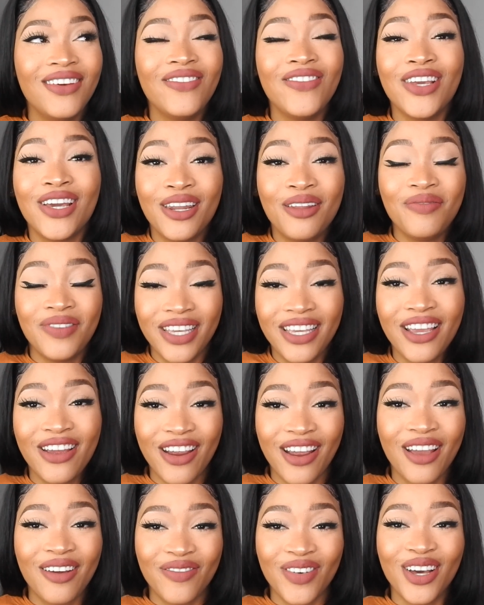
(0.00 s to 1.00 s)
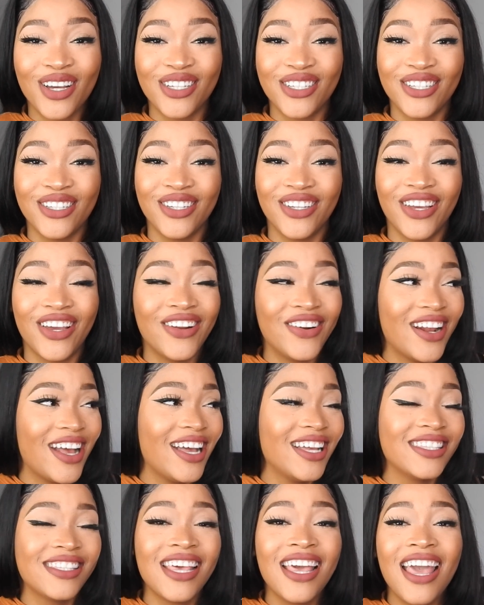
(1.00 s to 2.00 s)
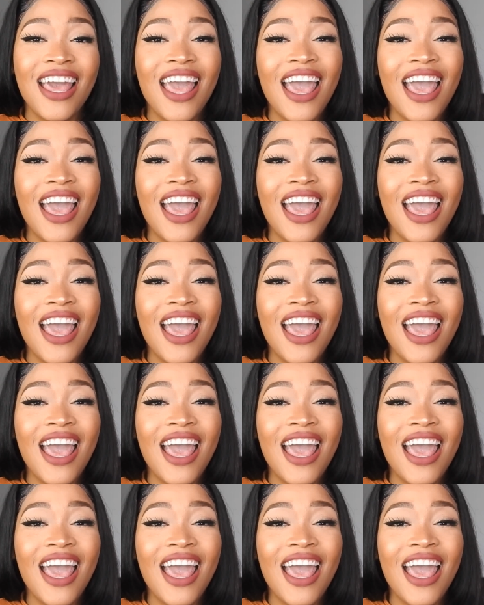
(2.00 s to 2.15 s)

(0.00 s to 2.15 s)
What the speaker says: We're gonna be hearing about you, alright?